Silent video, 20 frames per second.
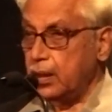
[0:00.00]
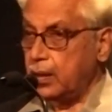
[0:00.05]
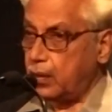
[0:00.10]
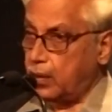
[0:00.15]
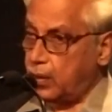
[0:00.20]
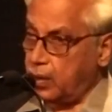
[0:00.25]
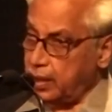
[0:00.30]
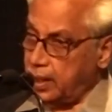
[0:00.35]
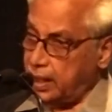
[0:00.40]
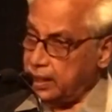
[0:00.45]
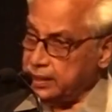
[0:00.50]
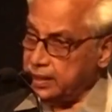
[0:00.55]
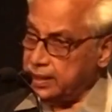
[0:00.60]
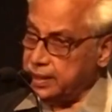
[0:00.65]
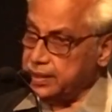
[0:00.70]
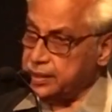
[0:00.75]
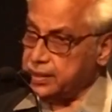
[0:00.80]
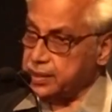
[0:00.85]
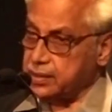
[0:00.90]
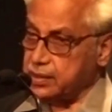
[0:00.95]
All
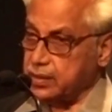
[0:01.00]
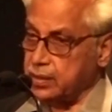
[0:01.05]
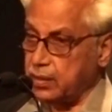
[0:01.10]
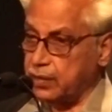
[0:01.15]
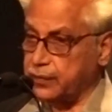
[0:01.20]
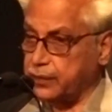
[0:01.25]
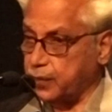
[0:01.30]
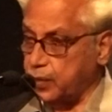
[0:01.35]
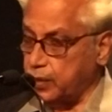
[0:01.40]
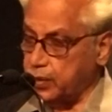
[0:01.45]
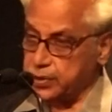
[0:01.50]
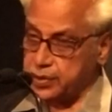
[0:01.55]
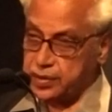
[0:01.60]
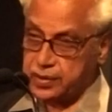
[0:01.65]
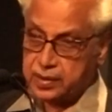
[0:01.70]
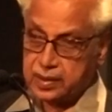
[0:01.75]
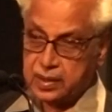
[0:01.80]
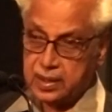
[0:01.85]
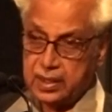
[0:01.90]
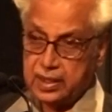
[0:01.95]
others, of
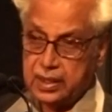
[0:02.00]
course,